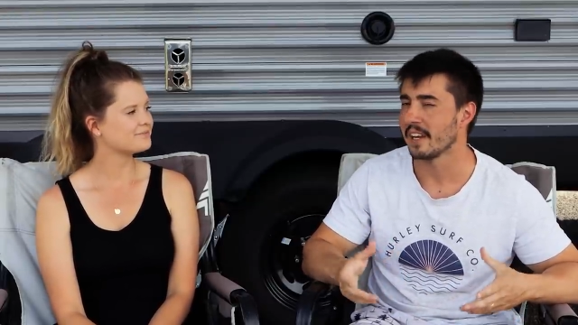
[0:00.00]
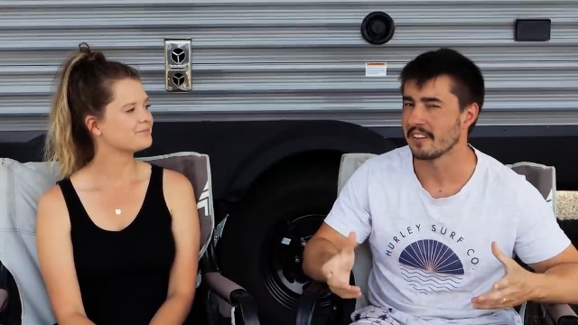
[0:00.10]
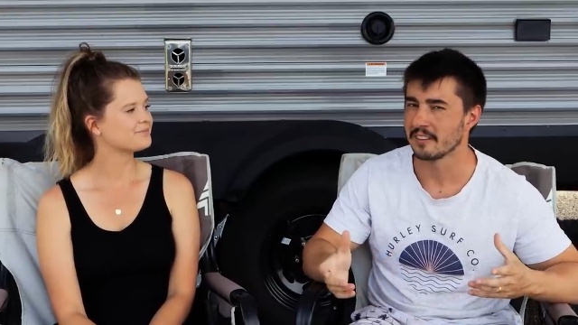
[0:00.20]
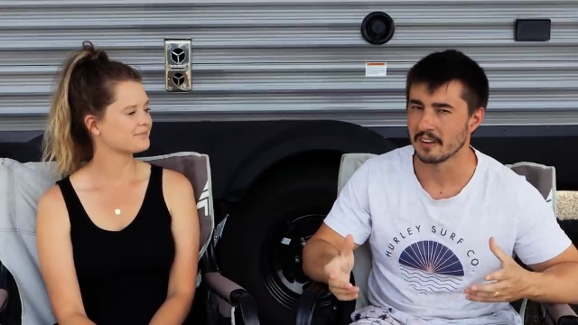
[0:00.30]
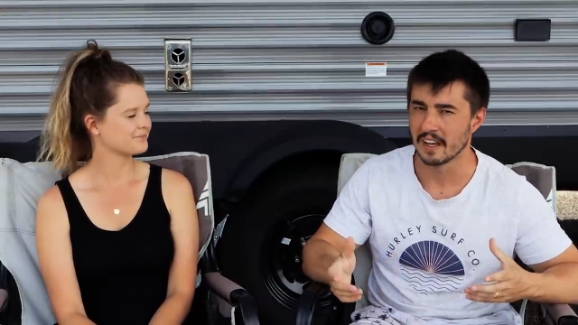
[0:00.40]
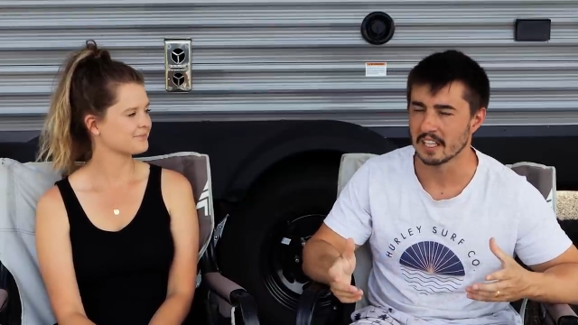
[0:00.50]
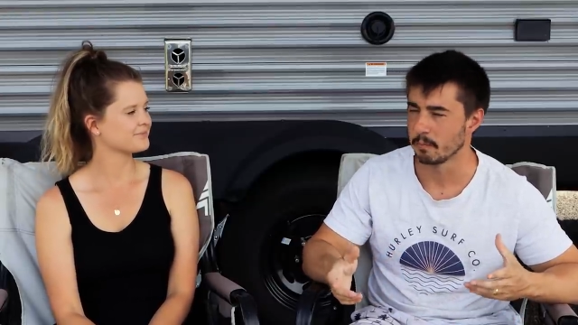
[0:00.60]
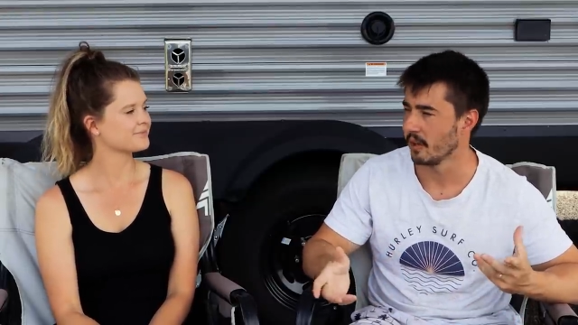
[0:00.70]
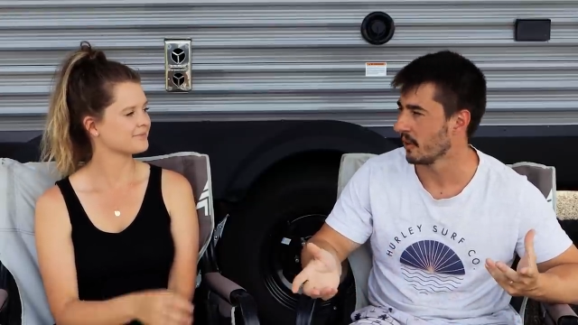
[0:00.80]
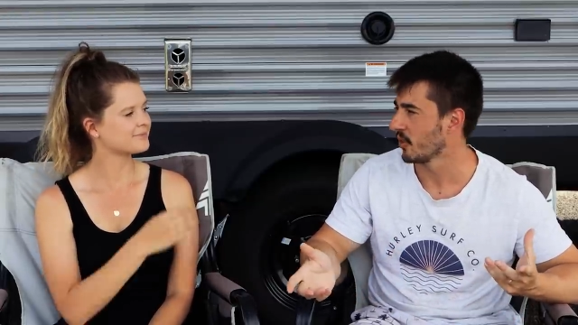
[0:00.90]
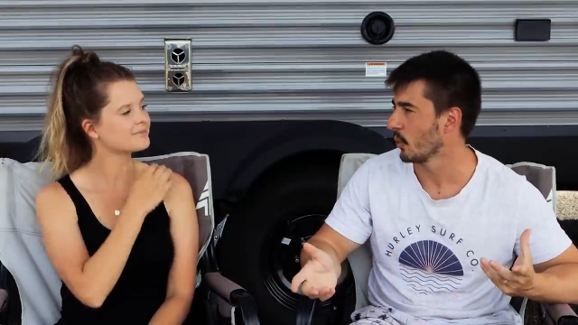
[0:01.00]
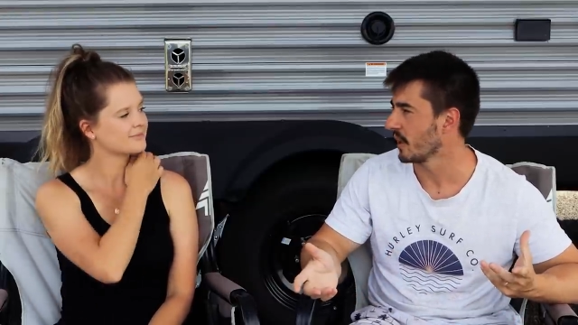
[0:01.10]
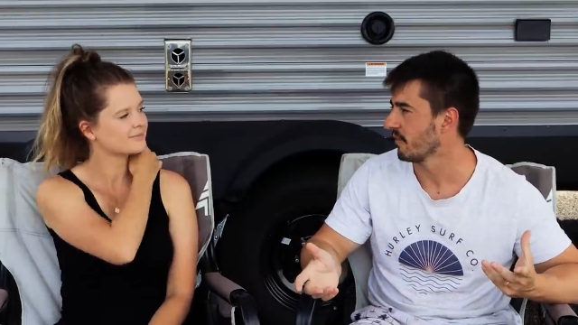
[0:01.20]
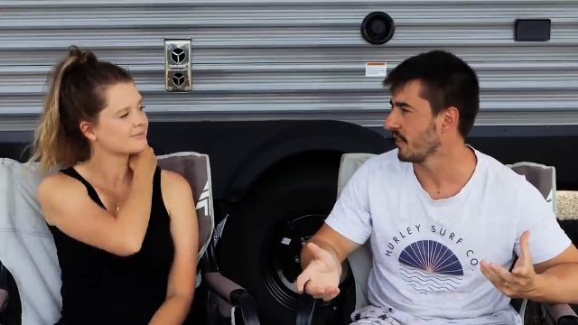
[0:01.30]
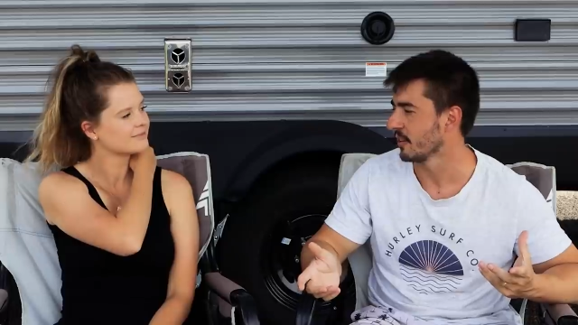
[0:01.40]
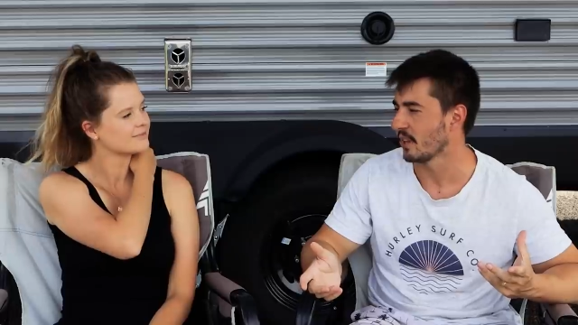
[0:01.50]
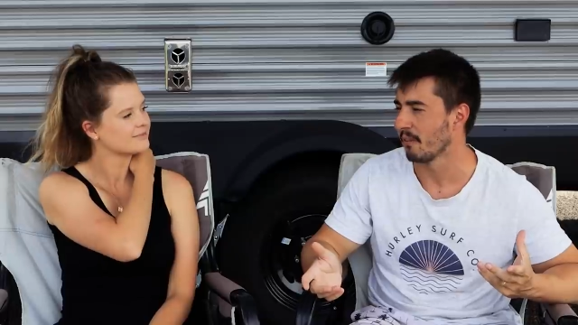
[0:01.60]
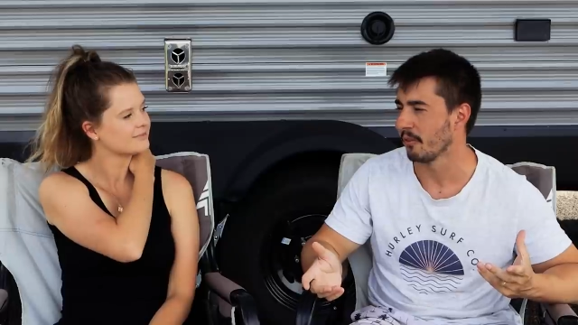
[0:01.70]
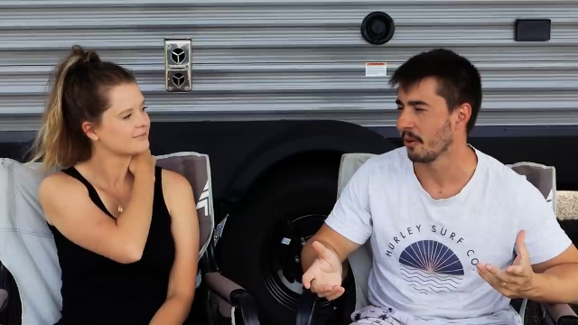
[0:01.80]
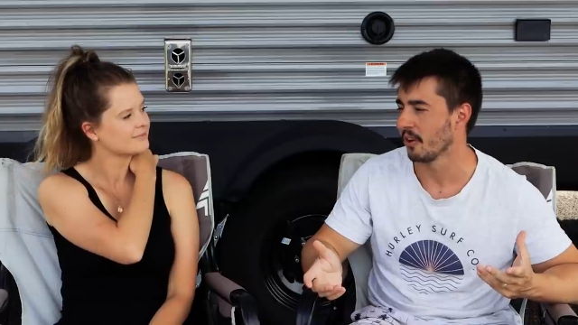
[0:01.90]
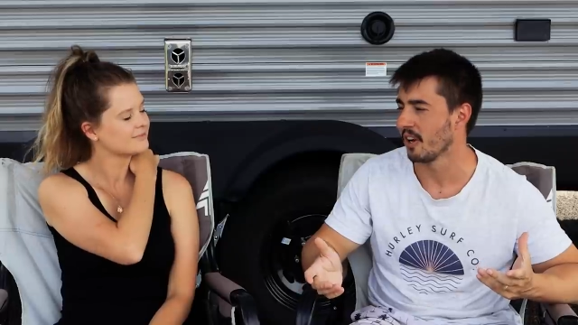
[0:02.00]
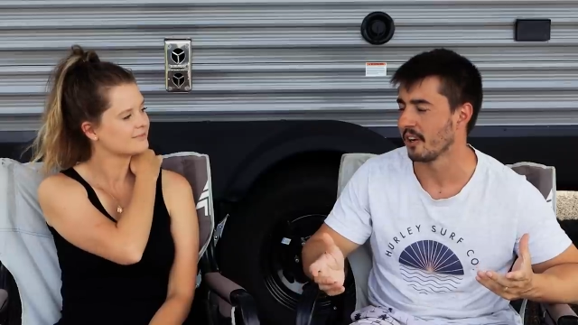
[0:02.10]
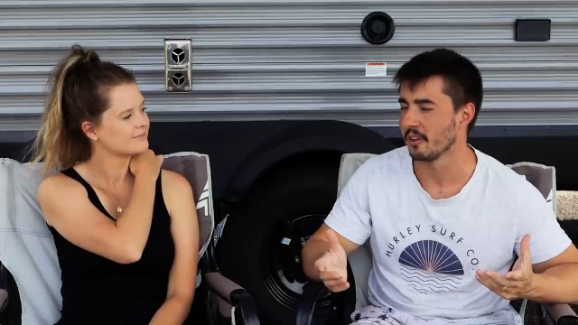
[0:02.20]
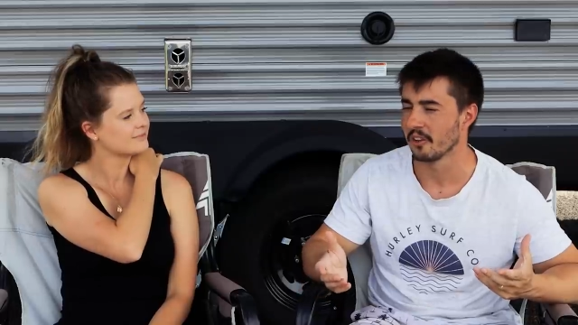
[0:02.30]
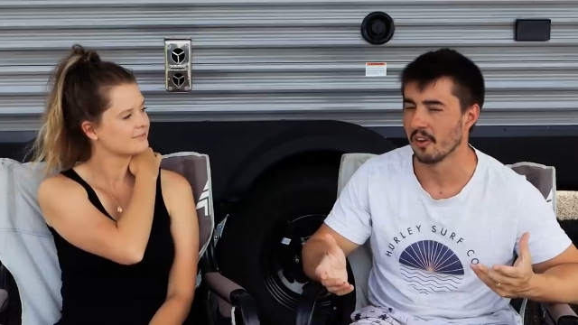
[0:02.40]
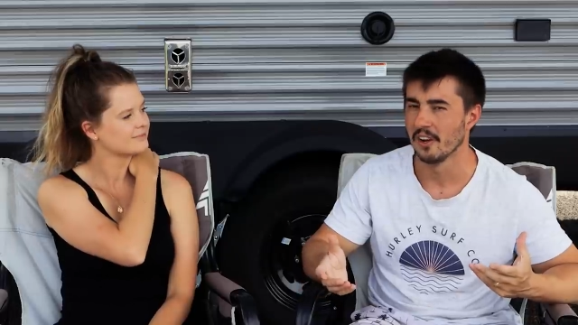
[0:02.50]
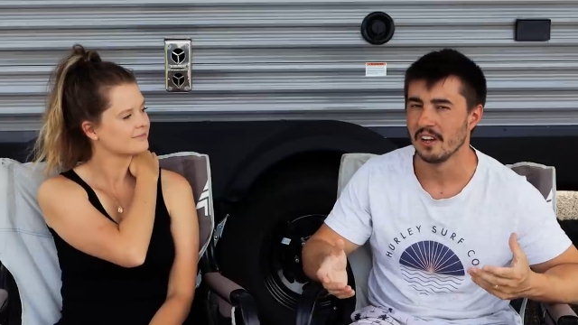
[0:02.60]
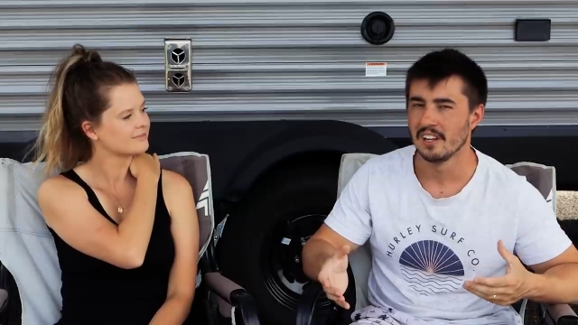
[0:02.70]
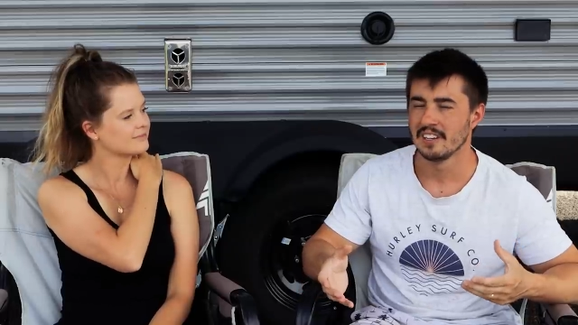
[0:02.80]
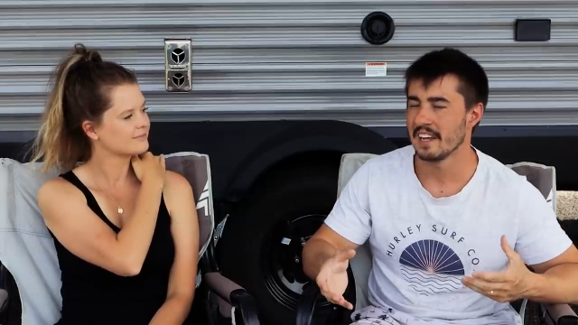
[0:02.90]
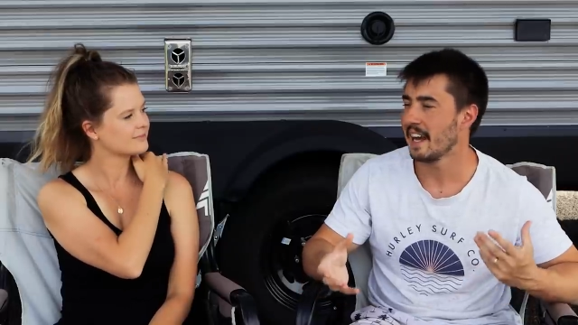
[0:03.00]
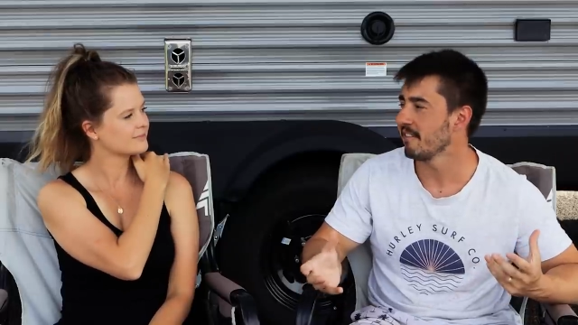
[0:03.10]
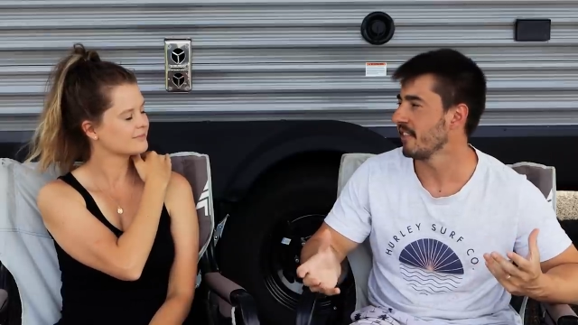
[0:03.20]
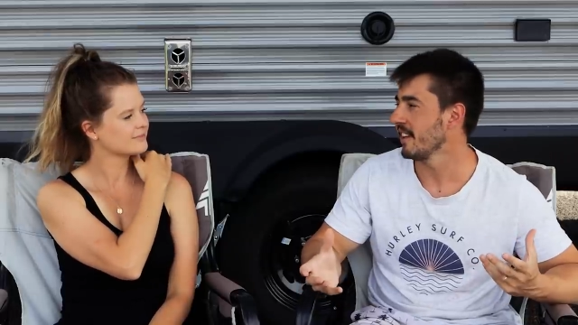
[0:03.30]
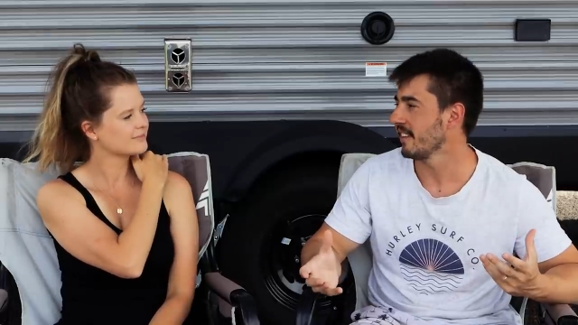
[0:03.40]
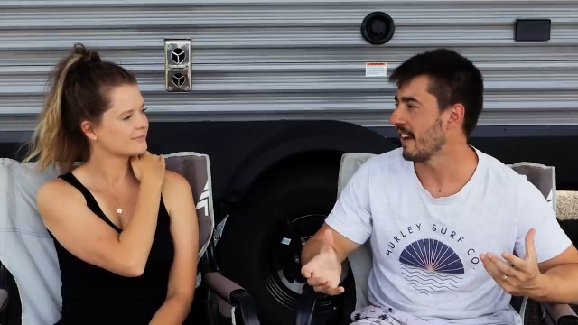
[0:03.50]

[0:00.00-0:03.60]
Speaker 1: Yes, they're nice, but also we can feel safe with our daughter. So to have this